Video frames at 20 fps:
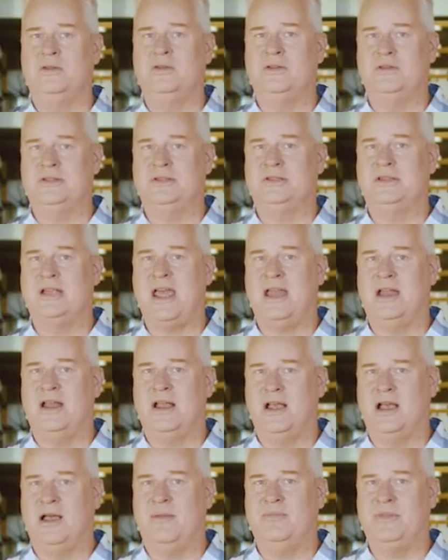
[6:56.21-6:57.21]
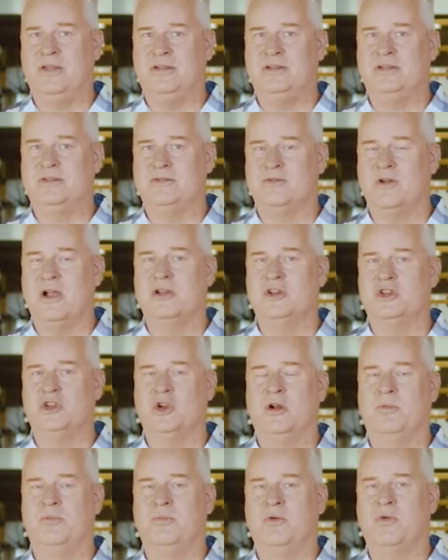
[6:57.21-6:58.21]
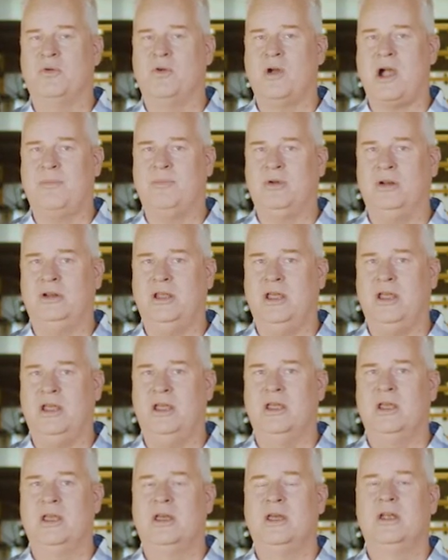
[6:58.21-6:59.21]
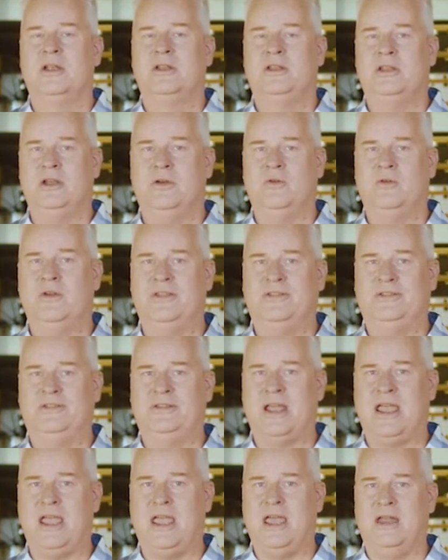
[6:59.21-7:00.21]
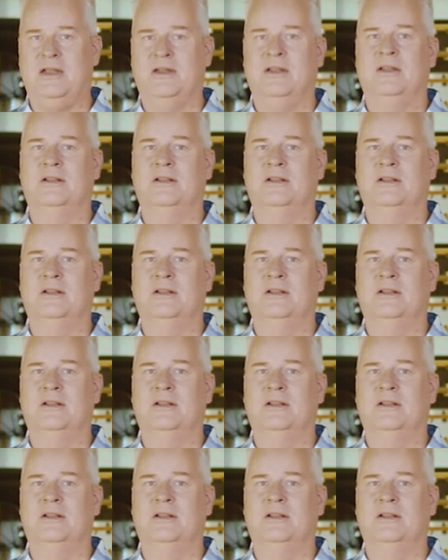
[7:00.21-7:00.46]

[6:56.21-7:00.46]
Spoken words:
to set up the structure properly to withstand